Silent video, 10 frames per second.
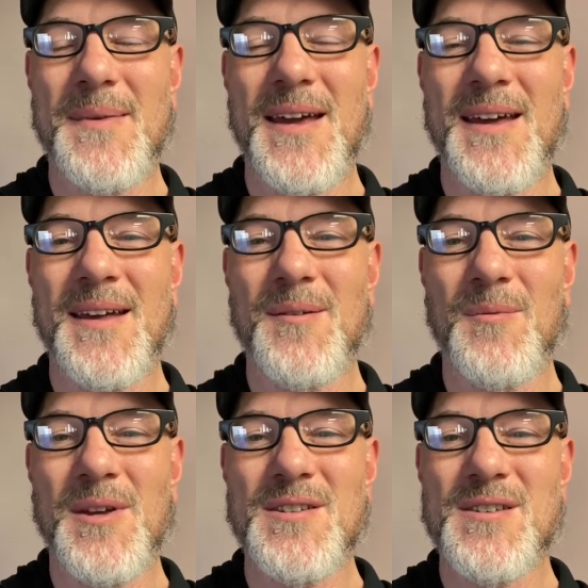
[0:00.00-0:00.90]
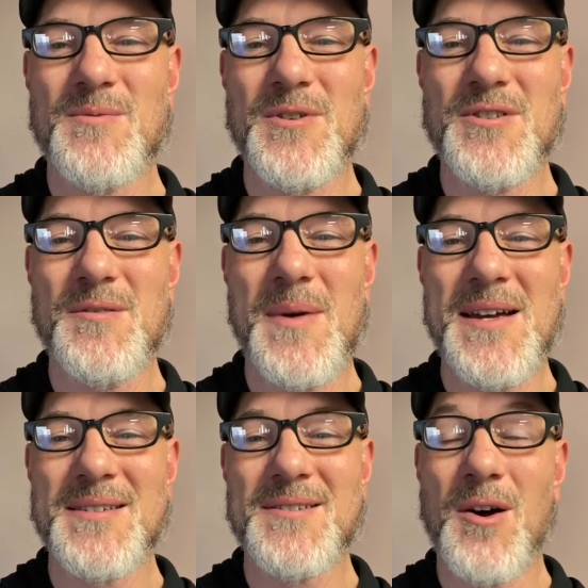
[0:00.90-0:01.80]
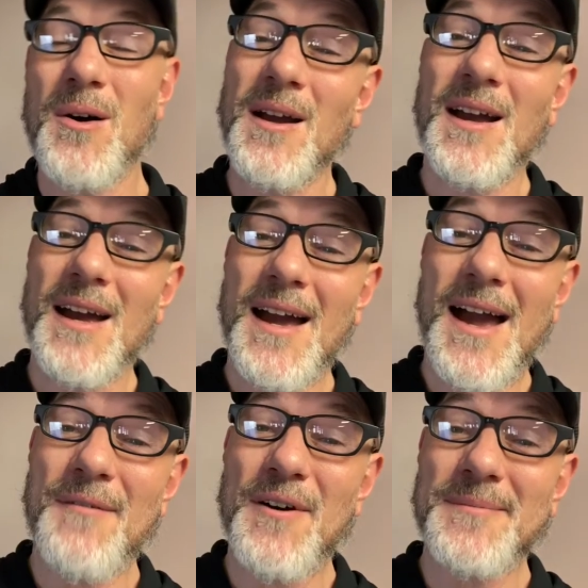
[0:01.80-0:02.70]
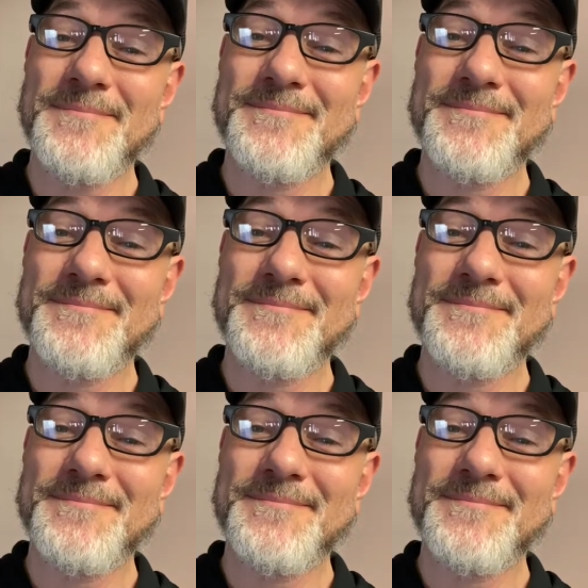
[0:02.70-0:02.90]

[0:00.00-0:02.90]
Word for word: and we just wish you the best. So have fun.